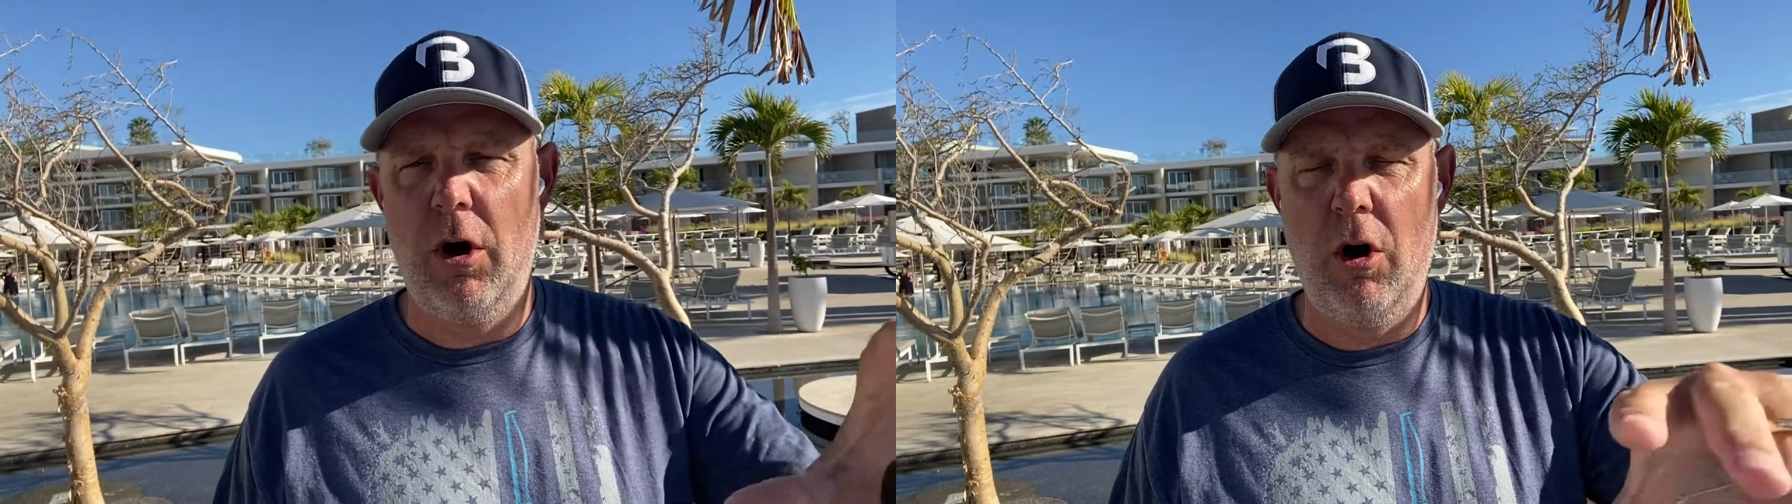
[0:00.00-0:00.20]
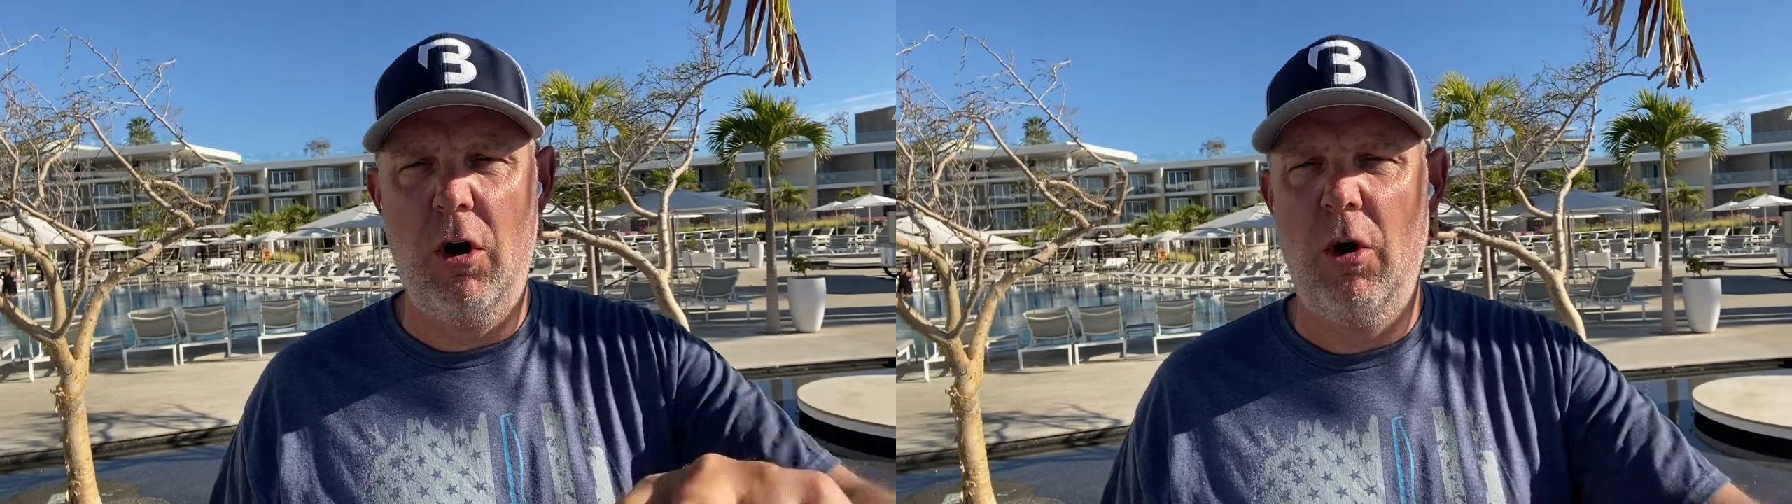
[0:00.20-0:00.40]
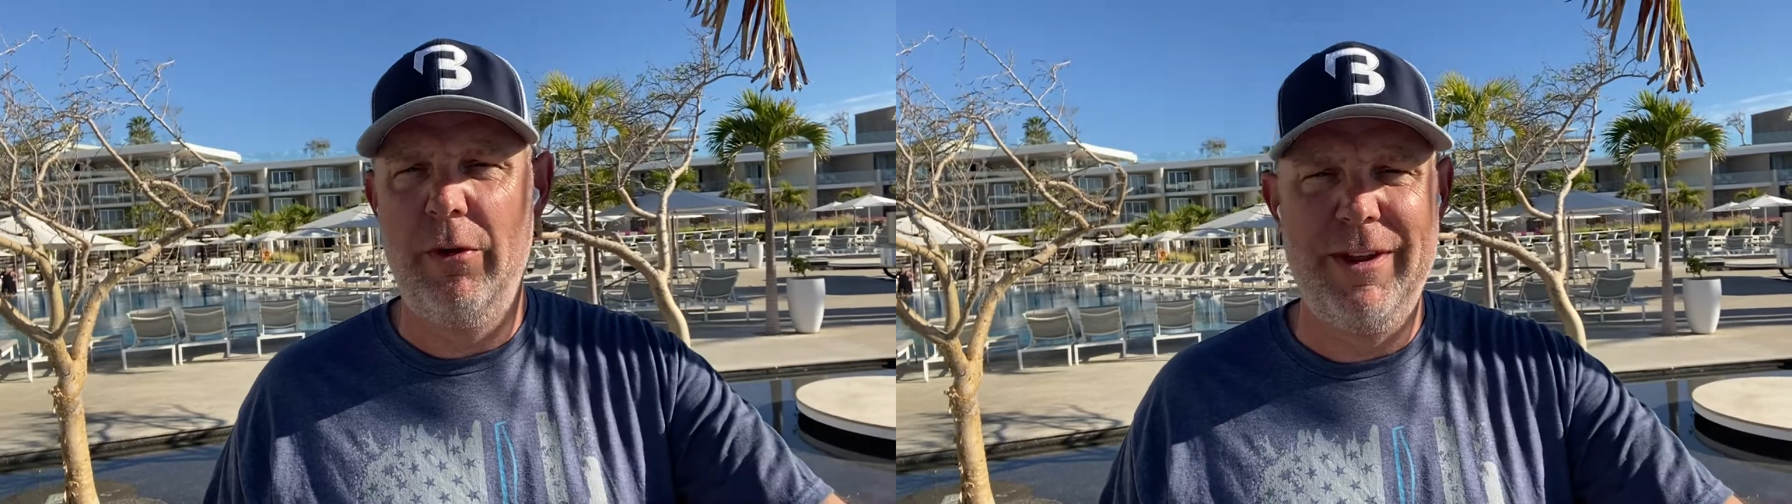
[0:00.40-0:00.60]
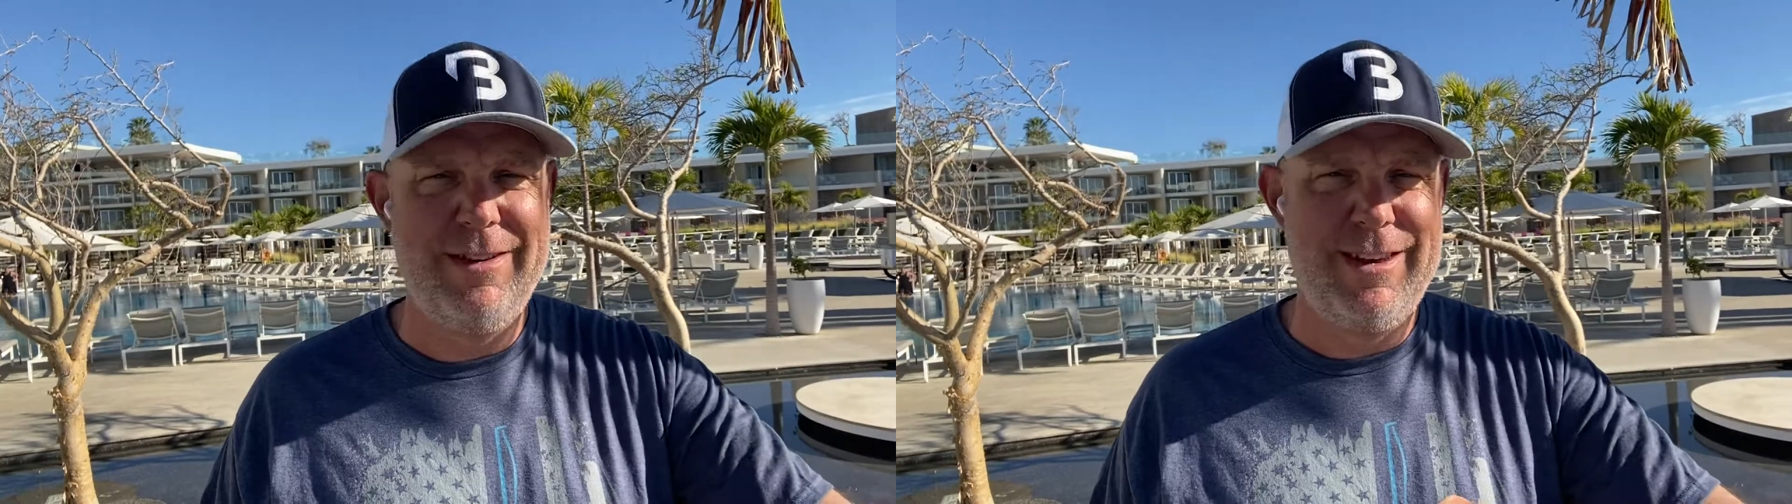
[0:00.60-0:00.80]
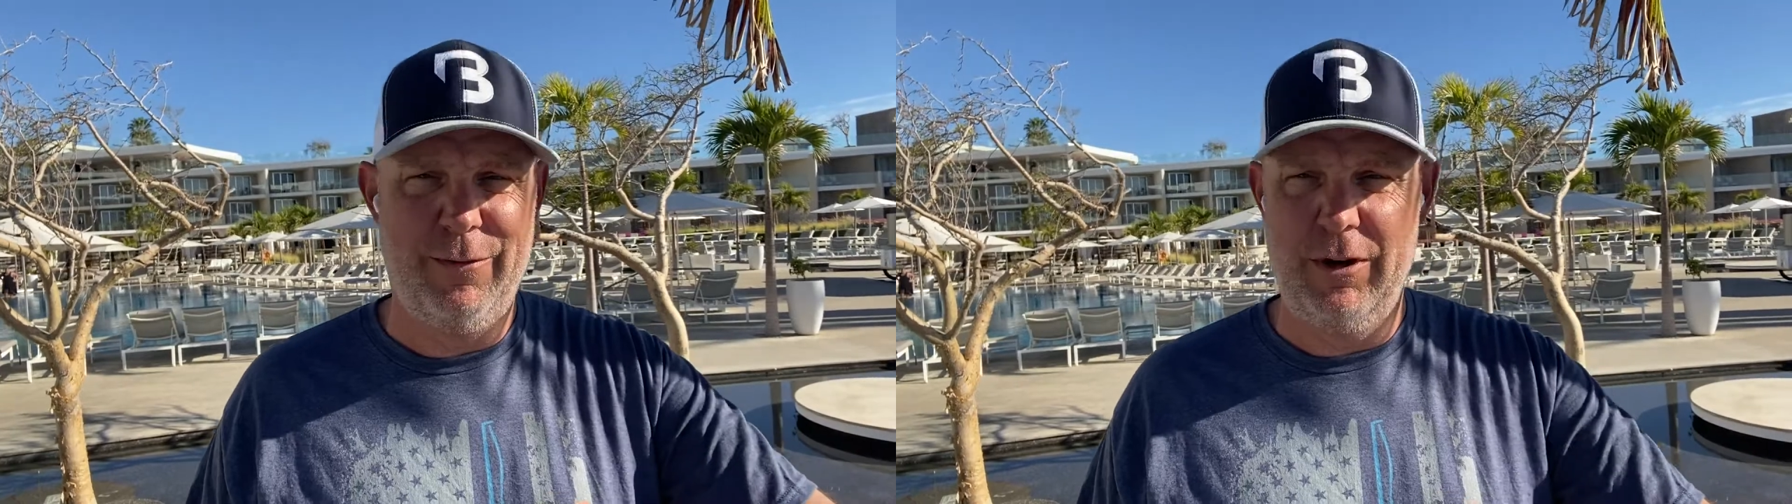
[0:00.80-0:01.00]
all the
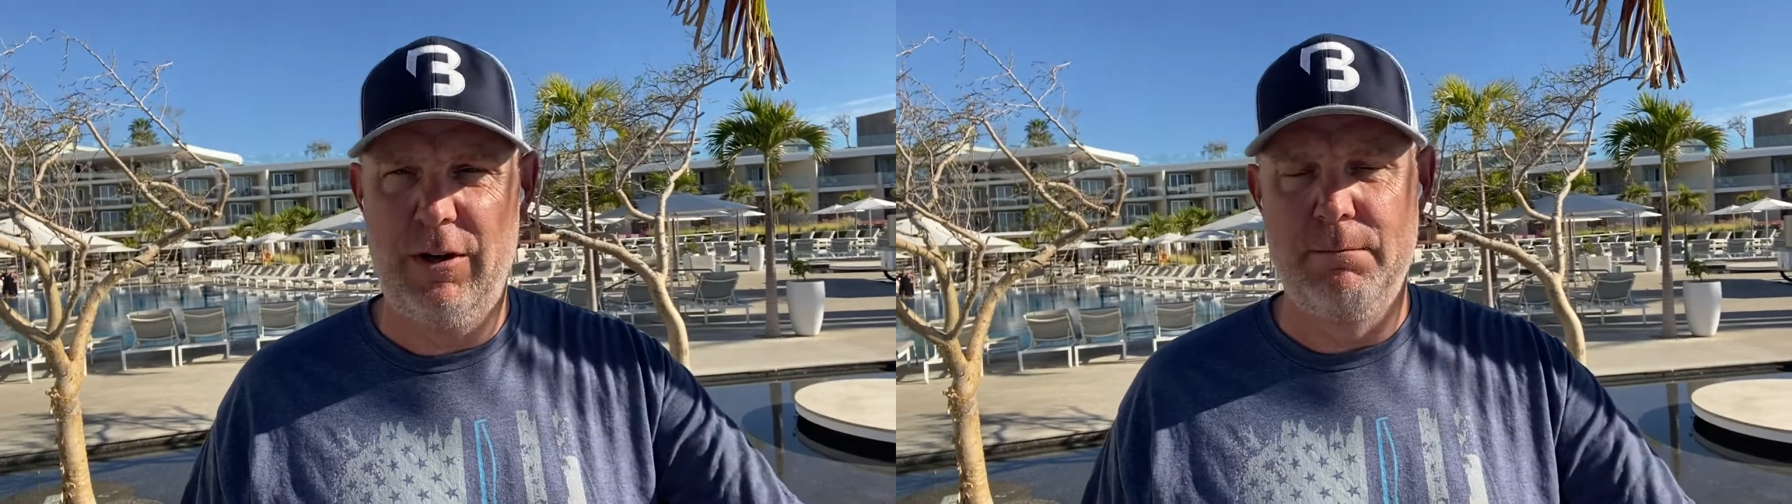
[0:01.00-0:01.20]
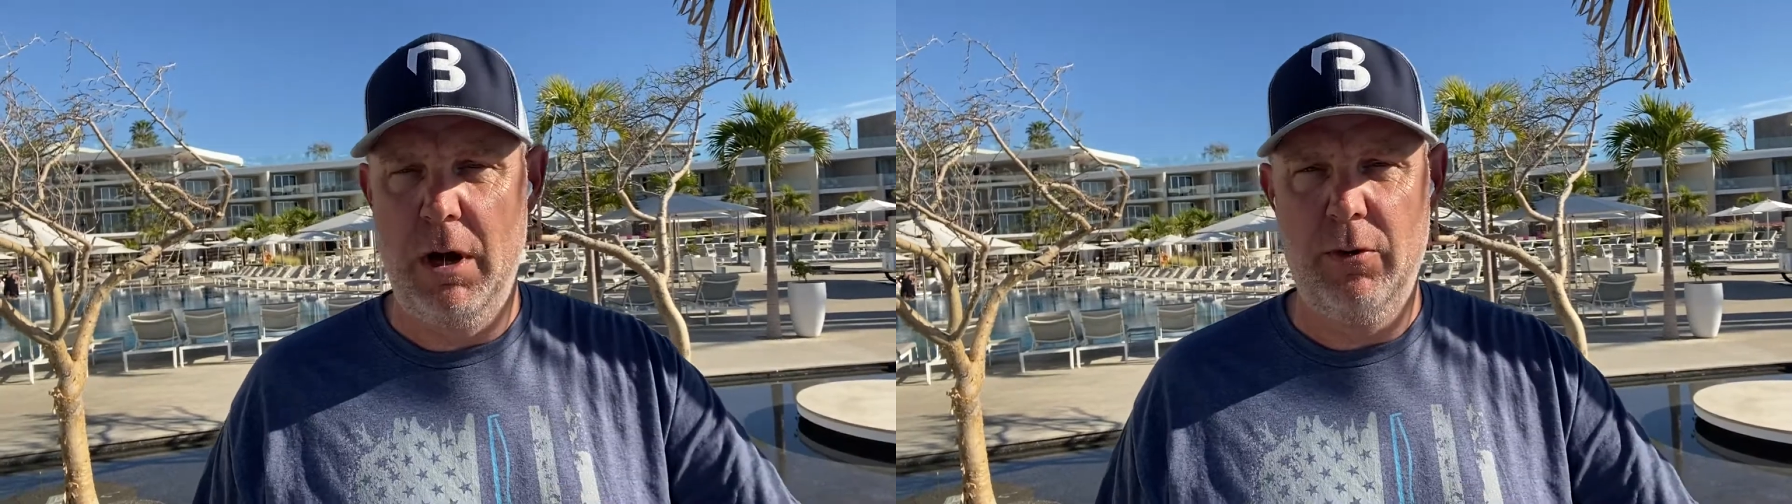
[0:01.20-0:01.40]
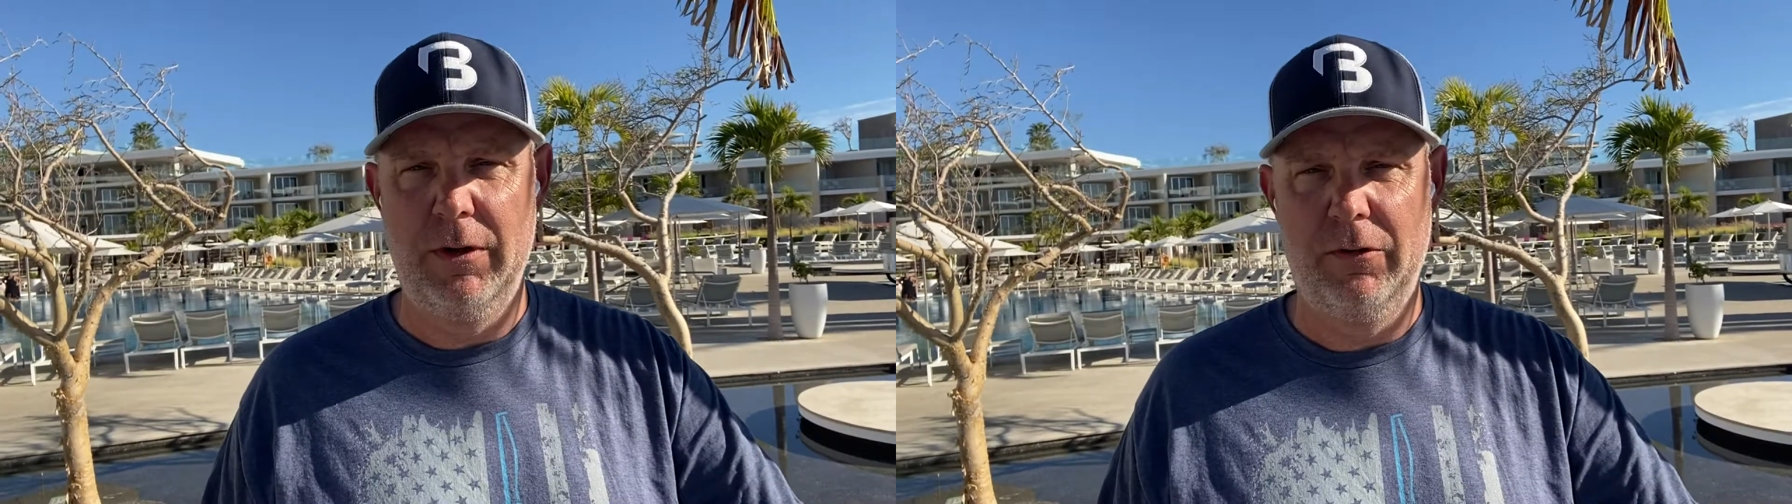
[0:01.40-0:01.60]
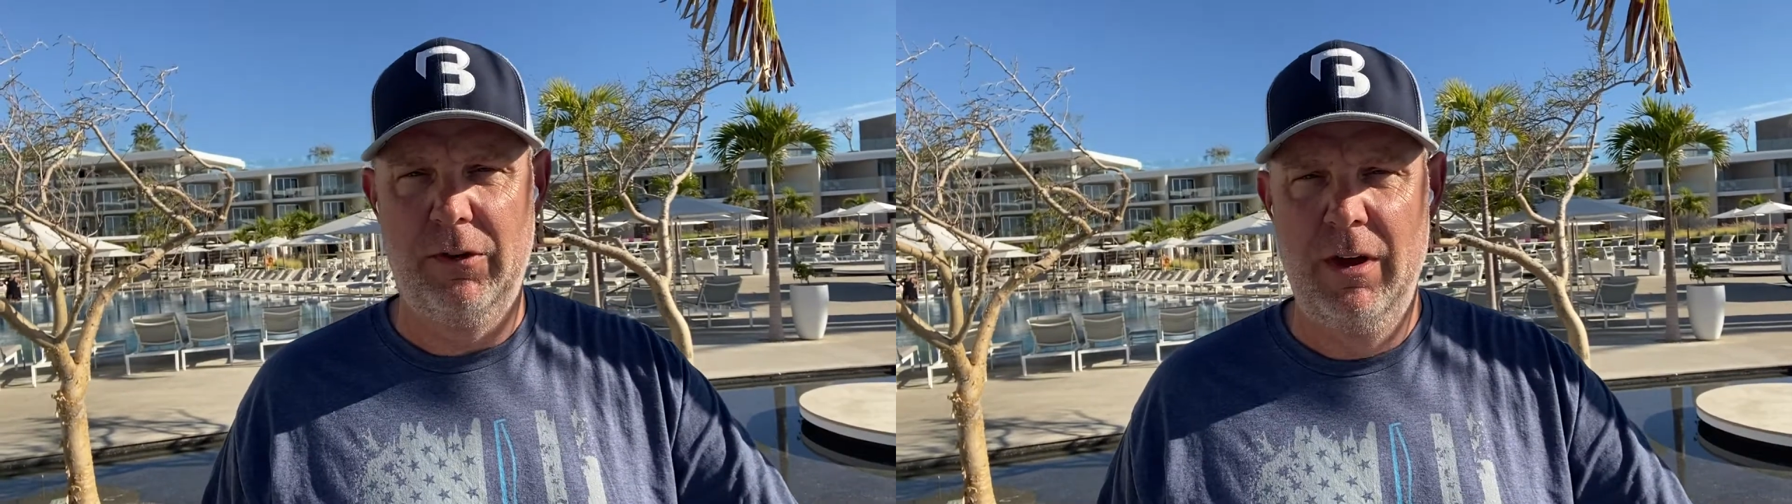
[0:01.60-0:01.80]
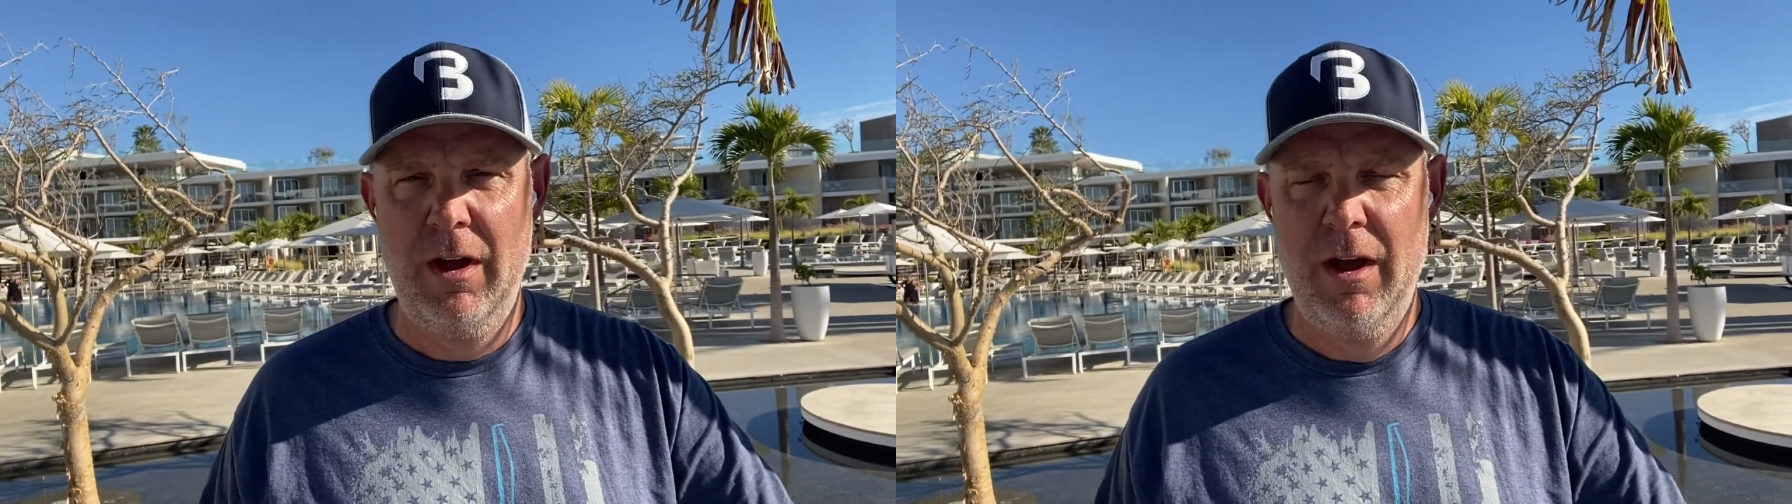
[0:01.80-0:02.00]
different components